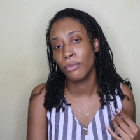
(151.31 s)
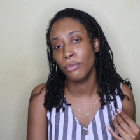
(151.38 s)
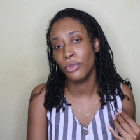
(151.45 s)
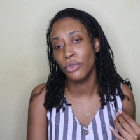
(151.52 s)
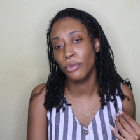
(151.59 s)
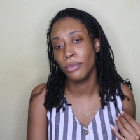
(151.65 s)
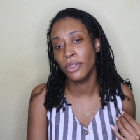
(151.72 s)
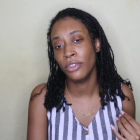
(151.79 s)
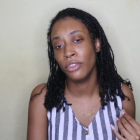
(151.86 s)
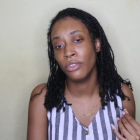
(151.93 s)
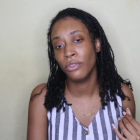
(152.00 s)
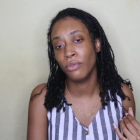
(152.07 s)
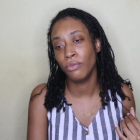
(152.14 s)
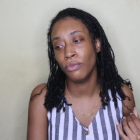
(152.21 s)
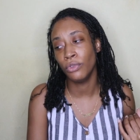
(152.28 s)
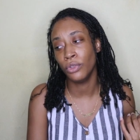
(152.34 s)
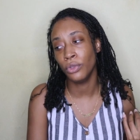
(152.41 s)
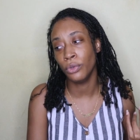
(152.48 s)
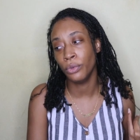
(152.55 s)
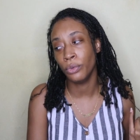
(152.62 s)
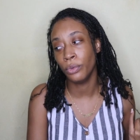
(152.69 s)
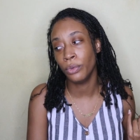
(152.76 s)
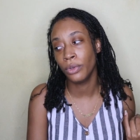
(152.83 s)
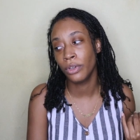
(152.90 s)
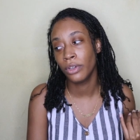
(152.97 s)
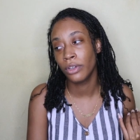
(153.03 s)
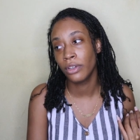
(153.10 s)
Mewmans view